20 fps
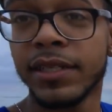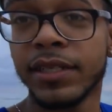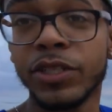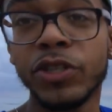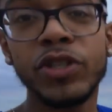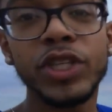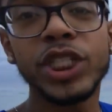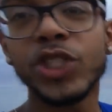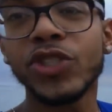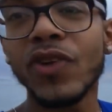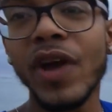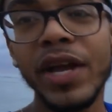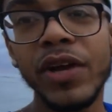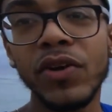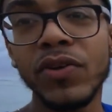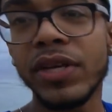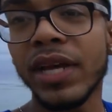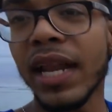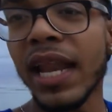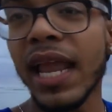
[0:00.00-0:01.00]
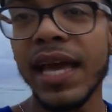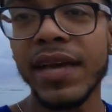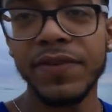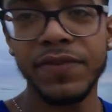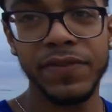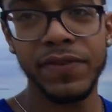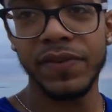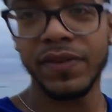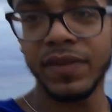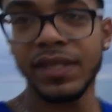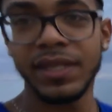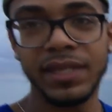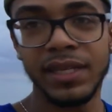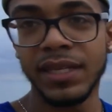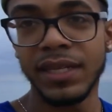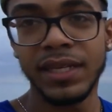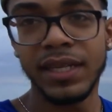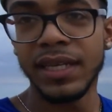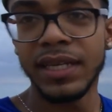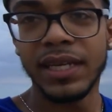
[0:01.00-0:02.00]
You can try all your life
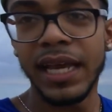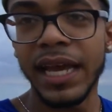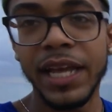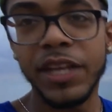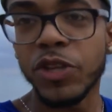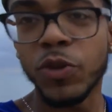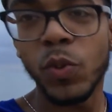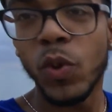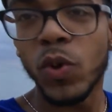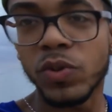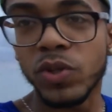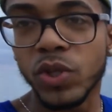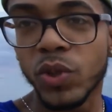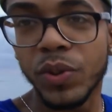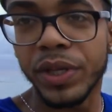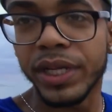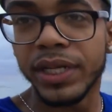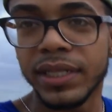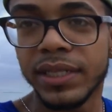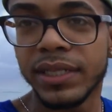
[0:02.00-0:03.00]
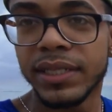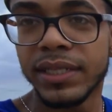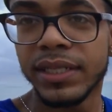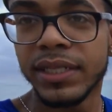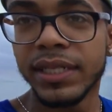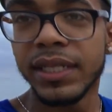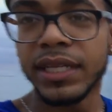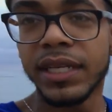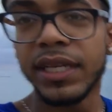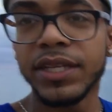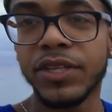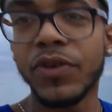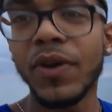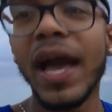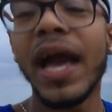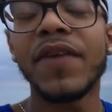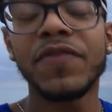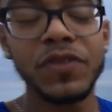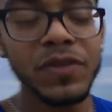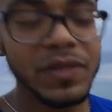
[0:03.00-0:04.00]
and you won't do it. You have